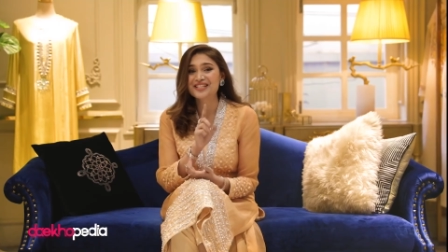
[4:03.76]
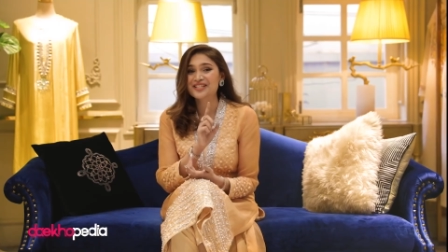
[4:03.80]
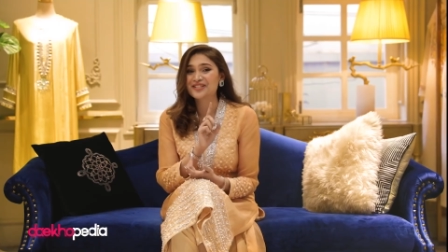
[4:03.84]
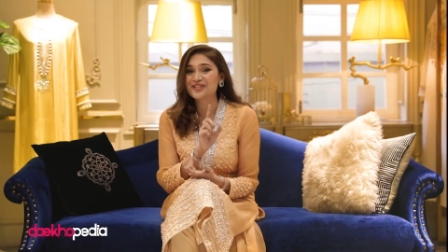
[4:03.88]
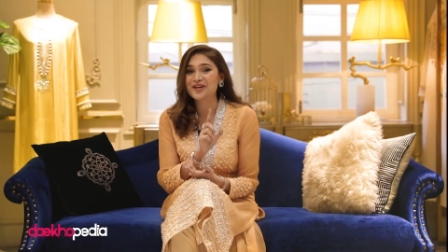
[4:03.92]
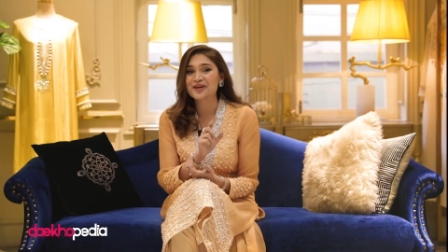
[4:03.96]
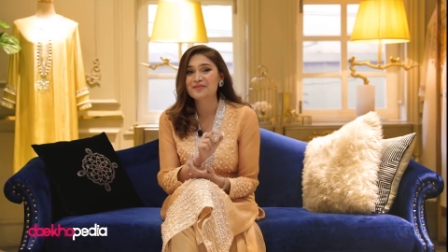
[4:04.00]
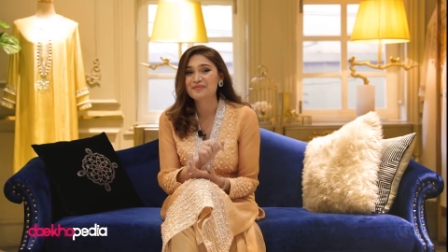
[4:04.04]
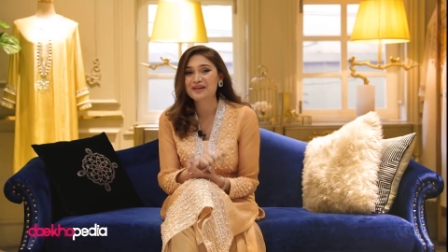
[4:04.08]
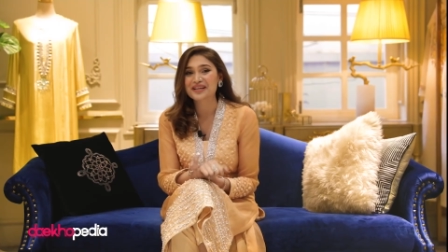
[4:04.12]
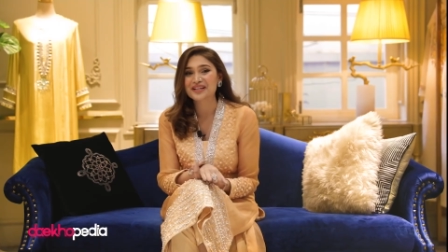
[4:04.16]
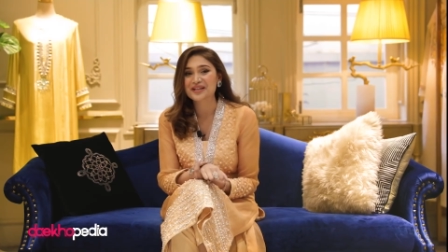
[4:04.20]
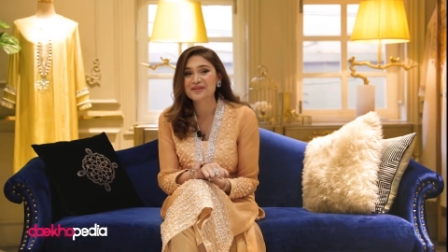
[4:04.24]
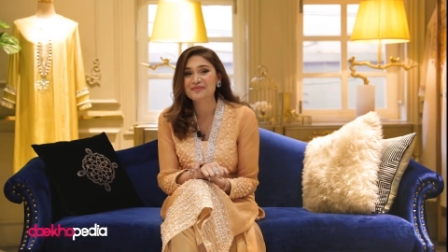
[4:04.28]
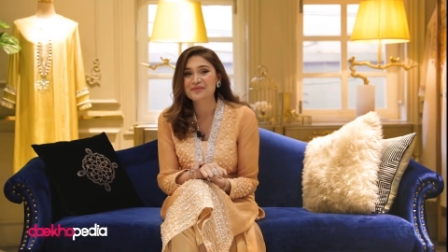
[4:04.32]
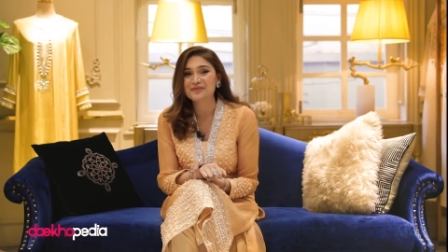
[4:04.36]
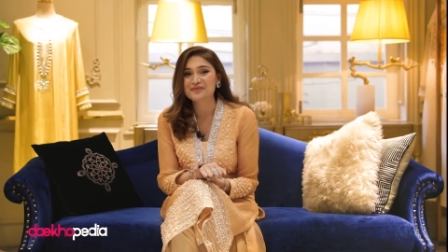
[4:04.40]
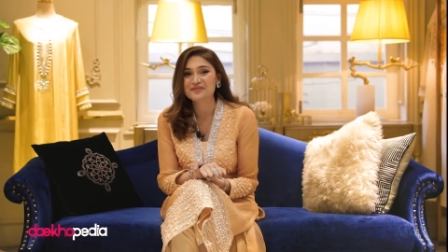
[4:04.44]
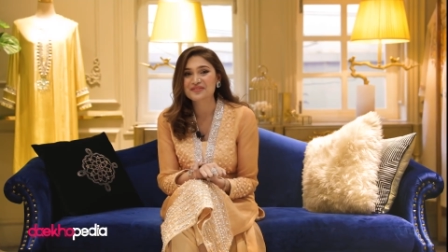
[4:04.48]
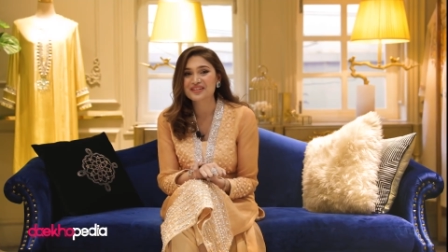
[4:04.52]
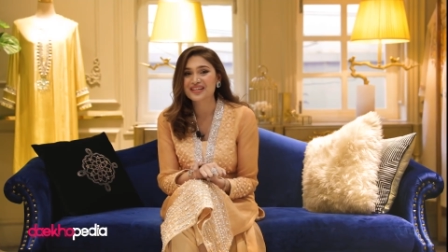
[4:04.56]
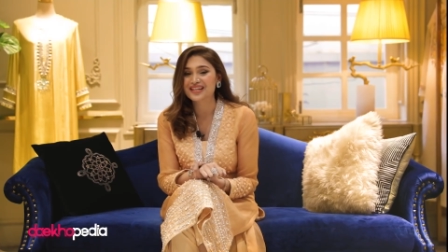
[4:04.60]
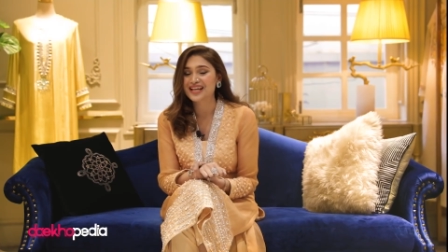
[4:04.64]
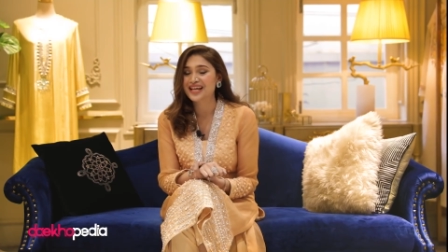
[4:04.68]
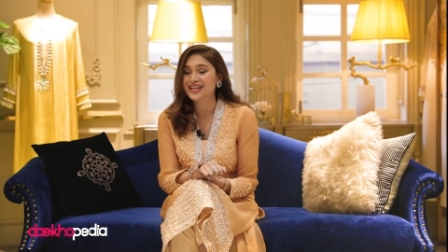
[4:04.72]
this is not my cup
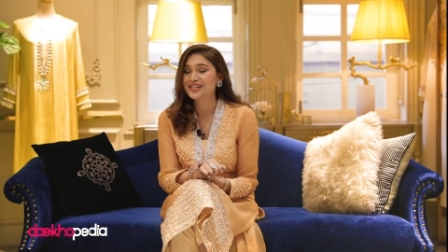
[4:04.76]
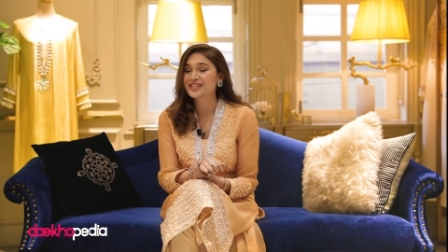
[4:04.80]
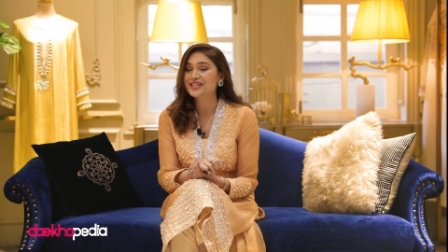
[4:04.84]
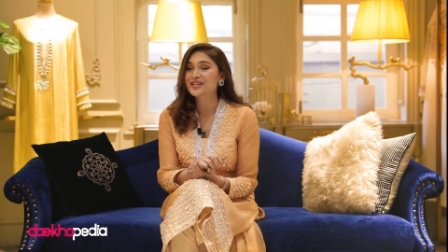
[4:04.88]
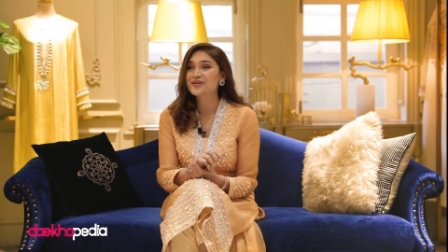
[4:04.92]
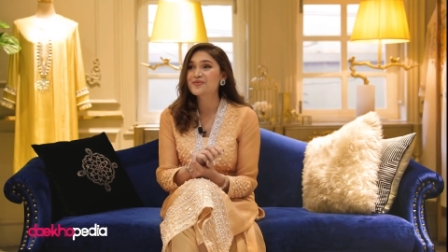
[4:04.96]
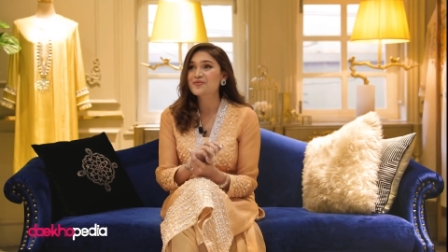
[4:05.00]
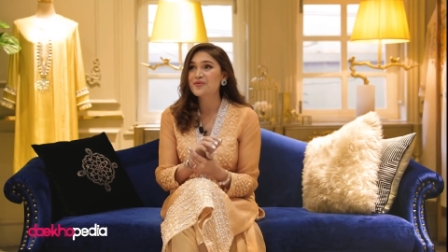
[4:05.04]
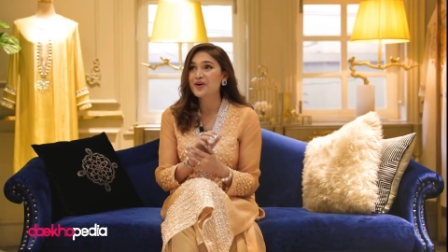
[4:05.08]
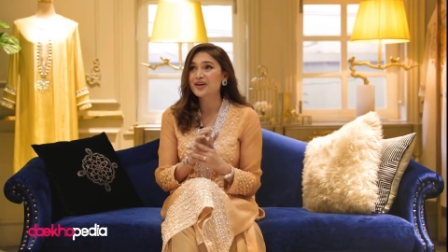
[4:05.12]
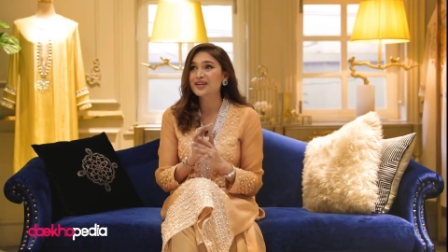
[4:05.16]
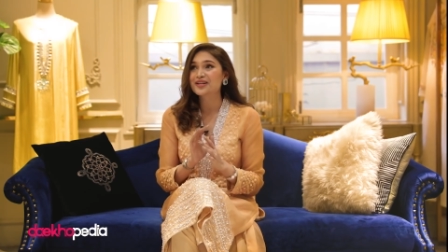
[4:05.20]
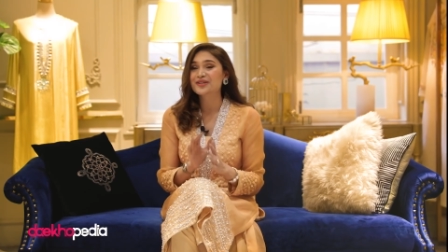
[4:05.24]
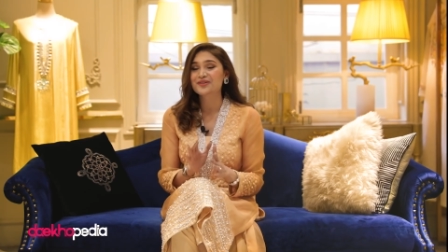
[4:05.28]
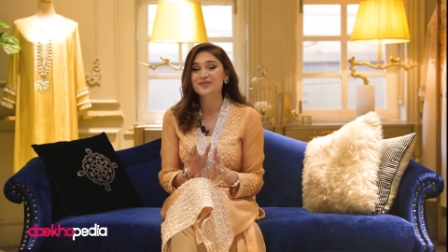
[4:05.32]
of tea and I didn't want